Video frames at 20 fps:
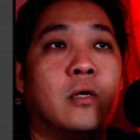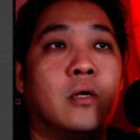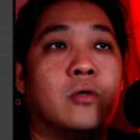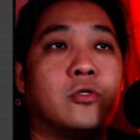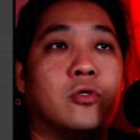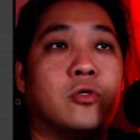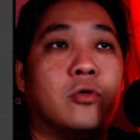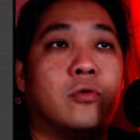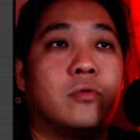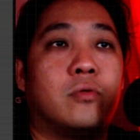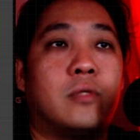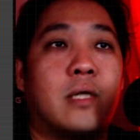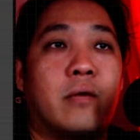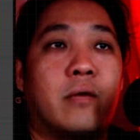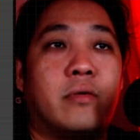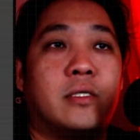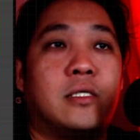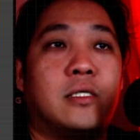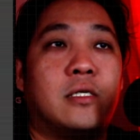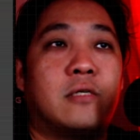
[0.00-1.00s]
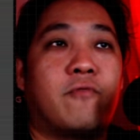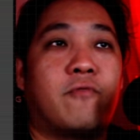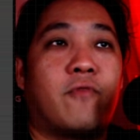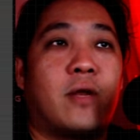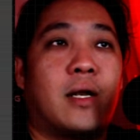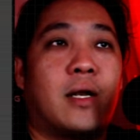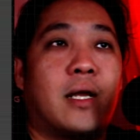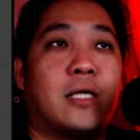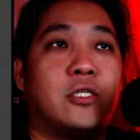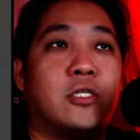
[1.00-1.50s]
So there is this
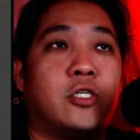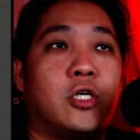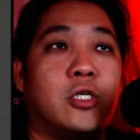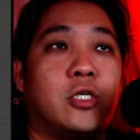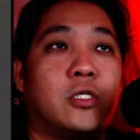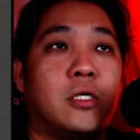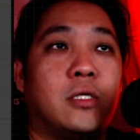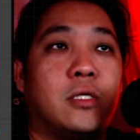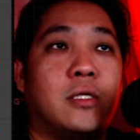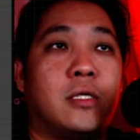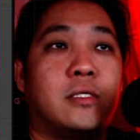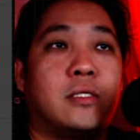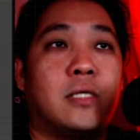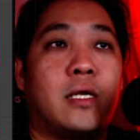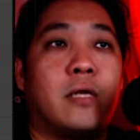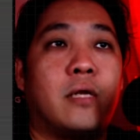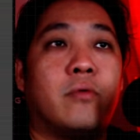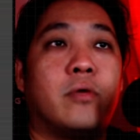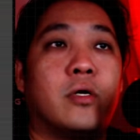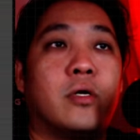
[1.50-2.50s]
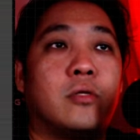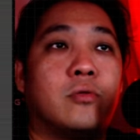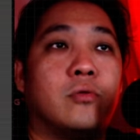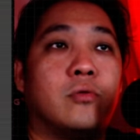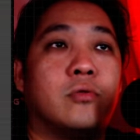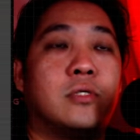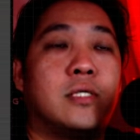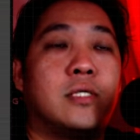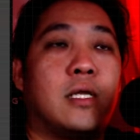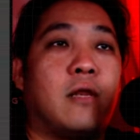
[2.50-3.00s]
frontline change in this area
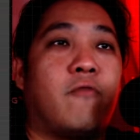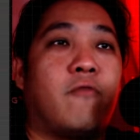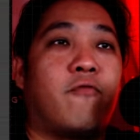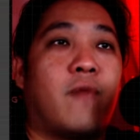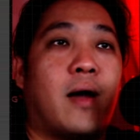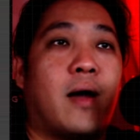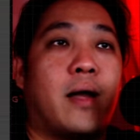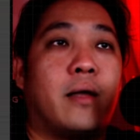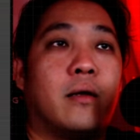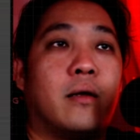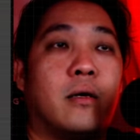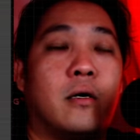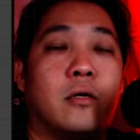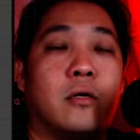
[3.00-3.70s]
to signify,